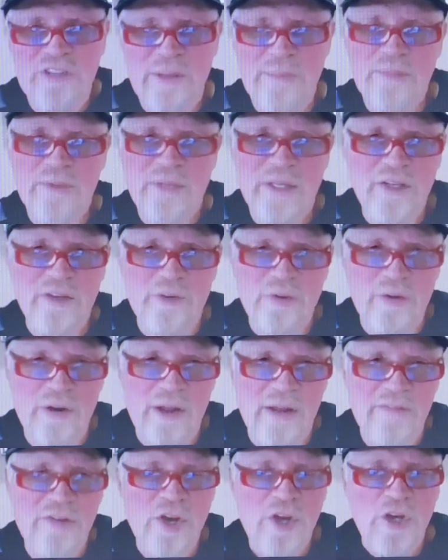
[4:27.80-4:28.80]
something in your
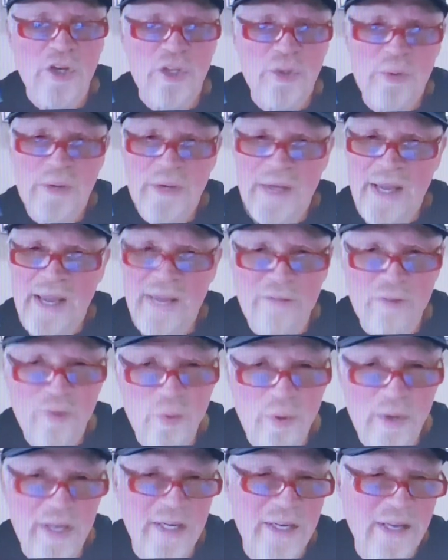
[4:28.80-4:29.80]
life, you want to have
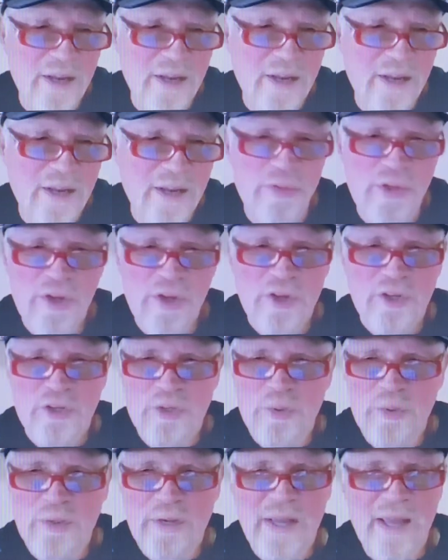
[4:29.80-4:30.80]
great health,
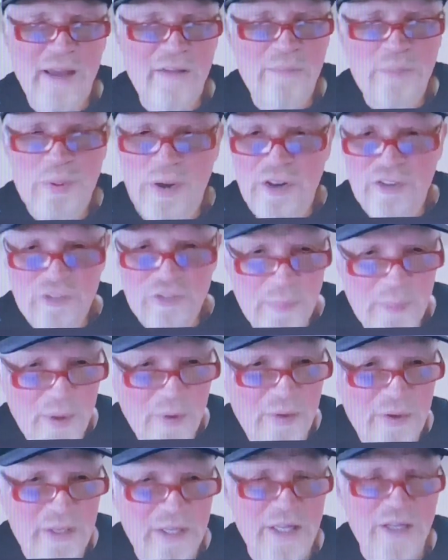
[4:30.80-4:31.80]
you want to have
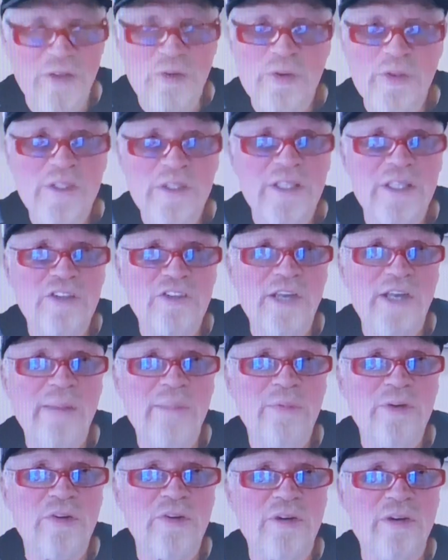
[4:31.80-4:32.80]
prosperity, and good things
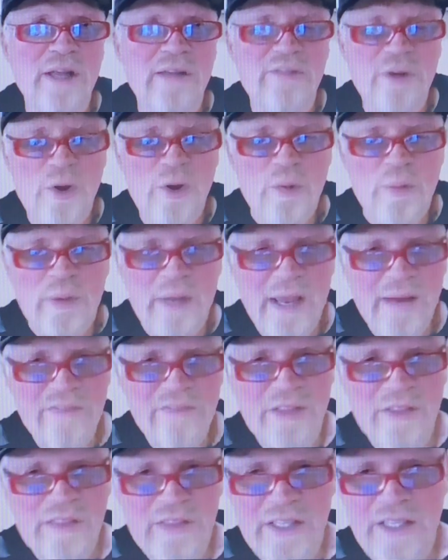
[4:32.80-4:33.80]
happen in your life, we have
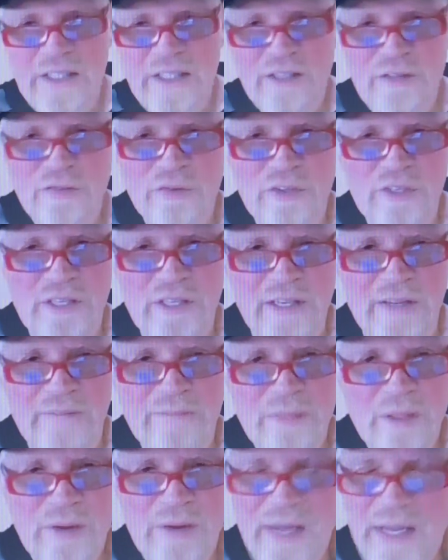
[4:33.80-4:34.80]
to think differently,
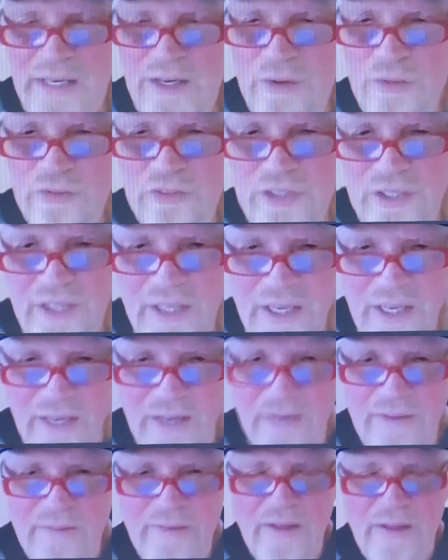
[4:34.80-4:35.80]
okay? And here's the
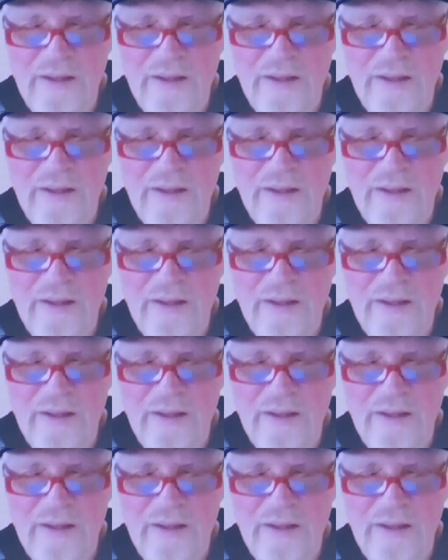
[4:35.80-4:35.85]
key.